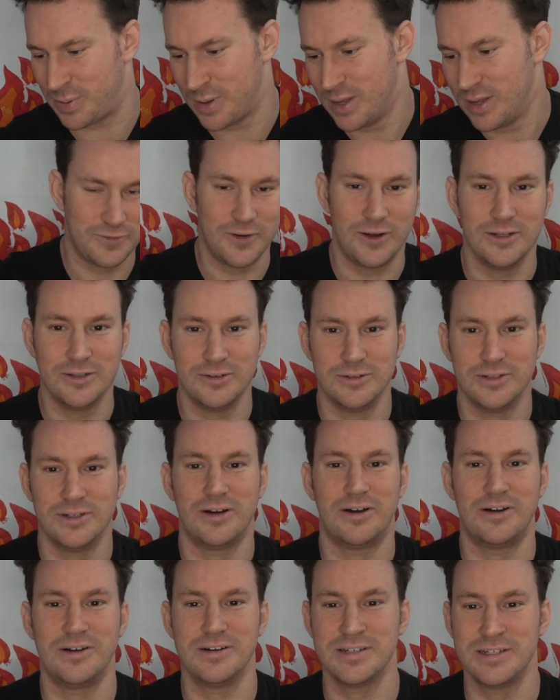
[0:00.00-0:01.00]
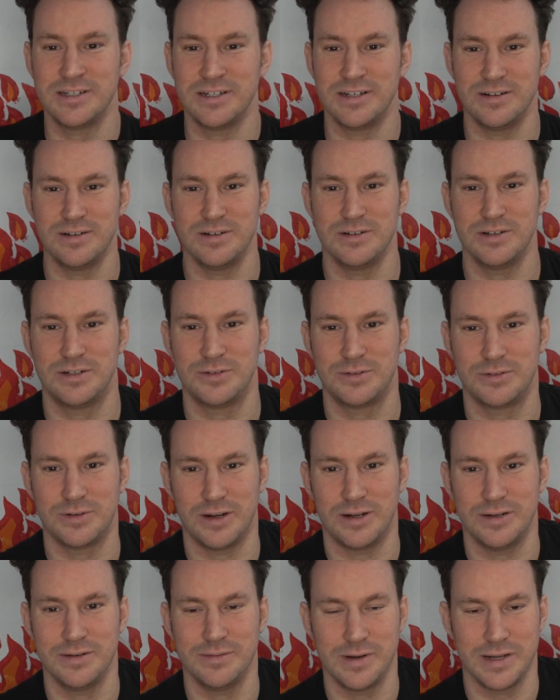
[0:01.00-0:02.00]
Follow the artist on
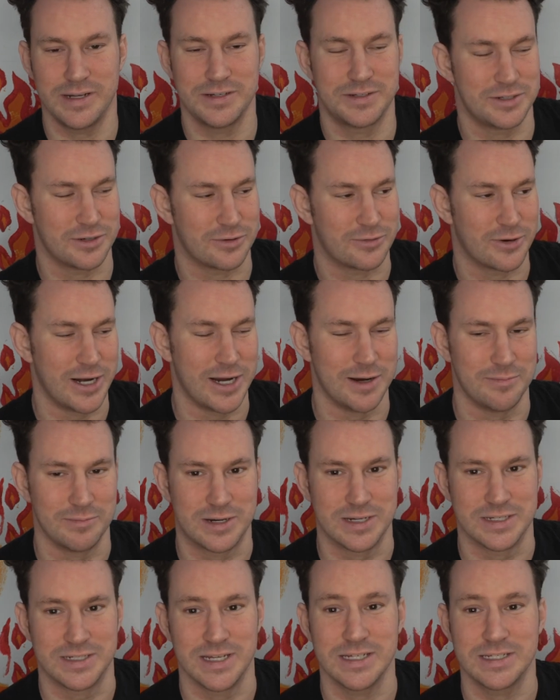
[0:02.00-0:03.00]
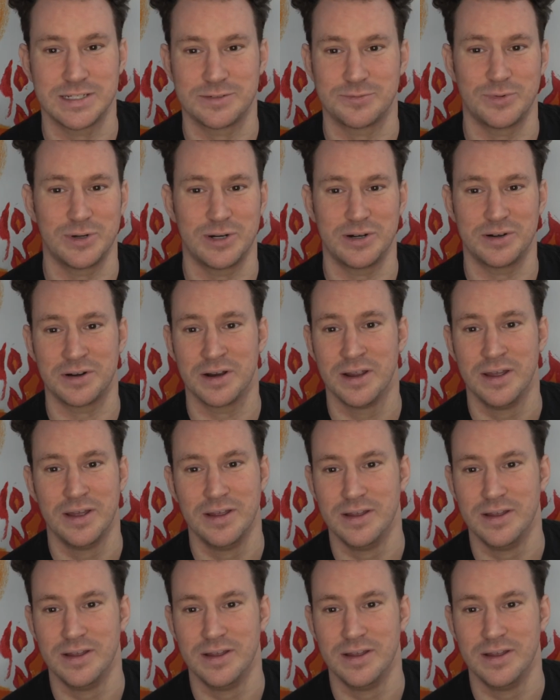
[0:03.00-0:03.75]
Instagram, because that's where